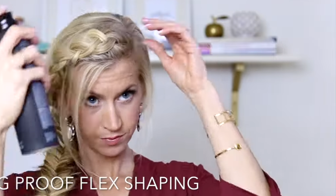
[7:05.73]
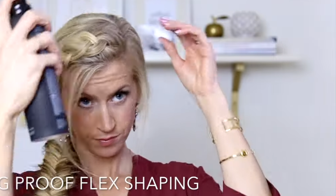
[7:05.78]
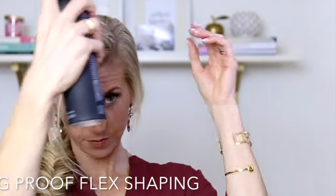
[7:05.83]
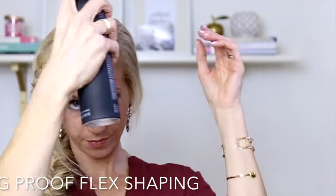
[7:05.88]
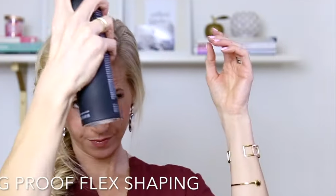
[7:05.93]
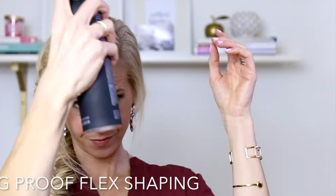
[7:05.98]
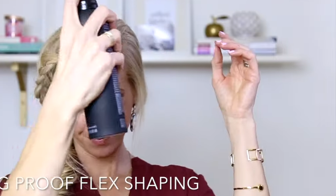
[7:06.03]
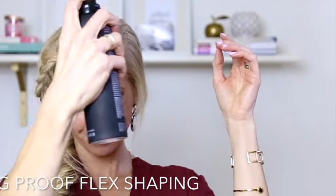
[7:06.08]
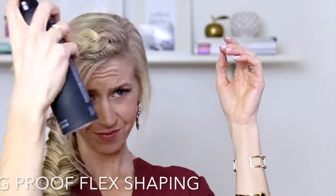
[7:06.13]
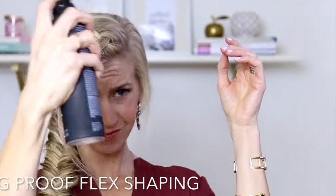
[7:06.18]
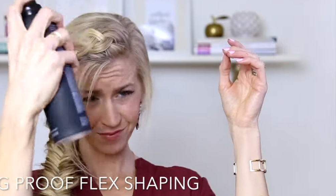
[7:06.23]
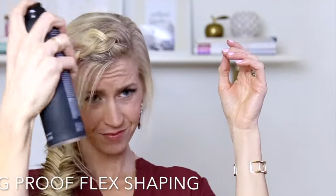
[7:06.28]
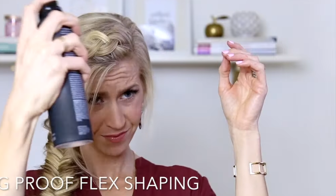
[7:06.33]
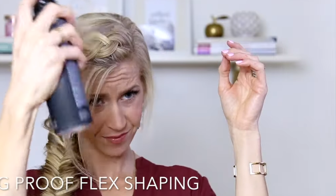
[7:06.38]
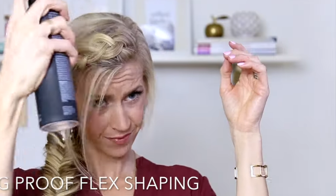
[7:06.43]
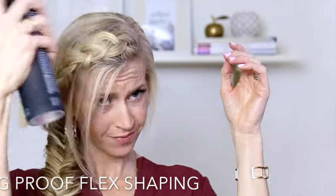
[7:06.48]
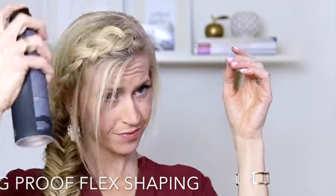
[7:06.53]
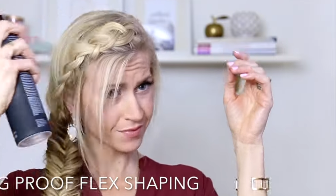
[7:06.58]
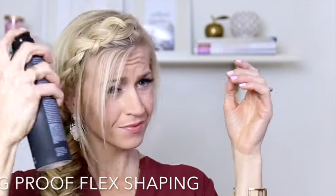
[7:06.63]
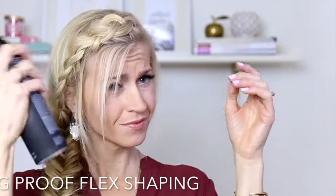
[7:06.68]
Flex
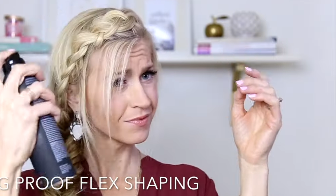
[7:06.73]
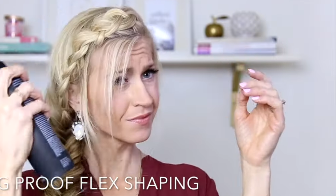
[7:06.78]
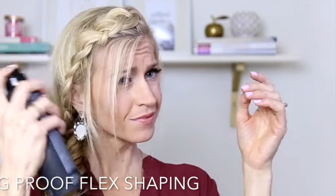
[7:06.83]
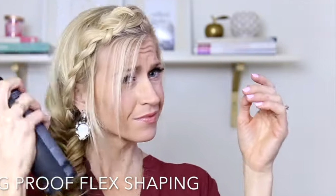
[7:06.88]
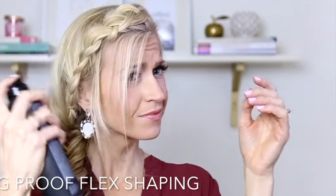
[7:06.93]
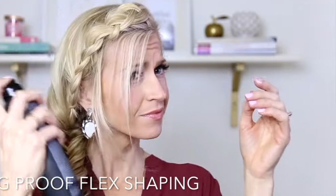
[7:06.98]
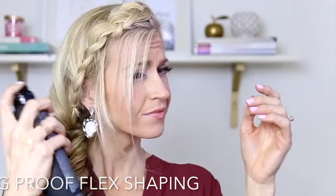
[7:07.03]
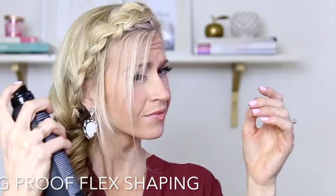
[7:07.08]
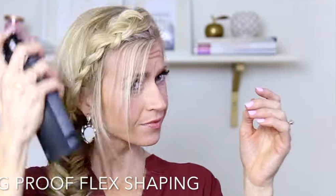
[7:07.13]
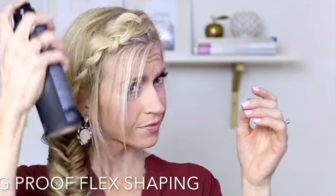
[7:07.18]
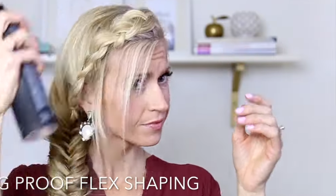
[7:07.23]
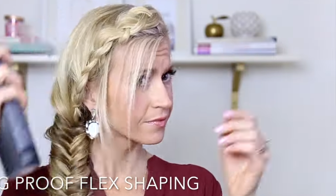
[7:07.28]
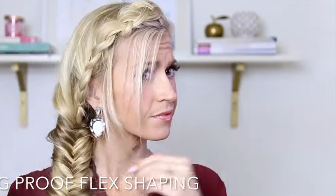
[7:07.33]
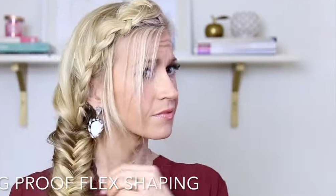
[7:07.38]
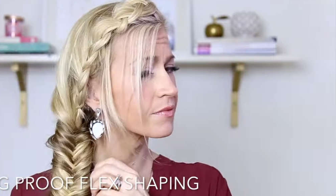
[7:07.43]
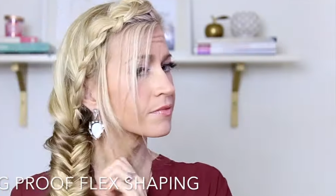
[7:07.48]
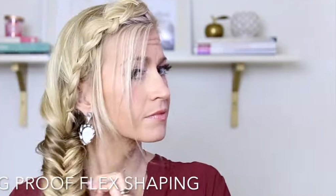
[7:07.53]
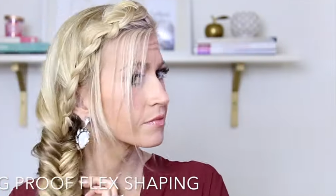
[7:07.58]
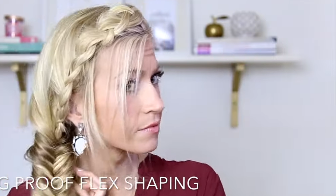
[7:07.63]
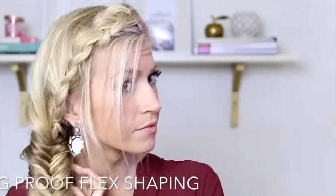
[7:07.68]
Shaping
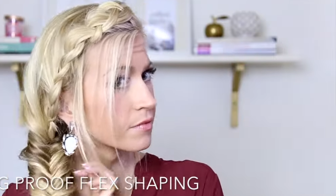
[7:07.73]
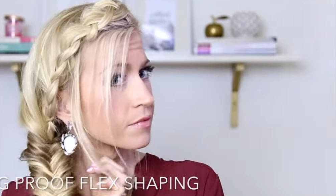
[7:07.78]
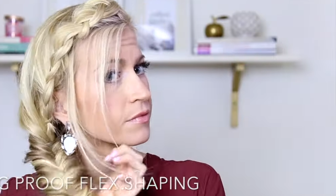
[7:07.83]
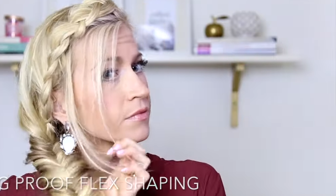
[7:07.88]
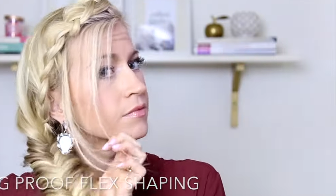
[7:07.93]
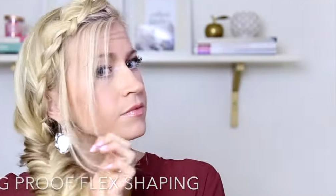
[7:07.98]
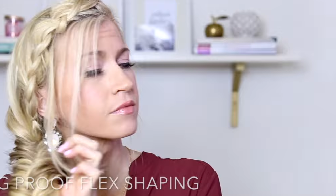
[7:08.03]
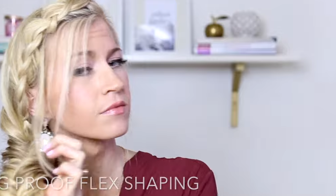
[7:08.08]
Hairspray. It's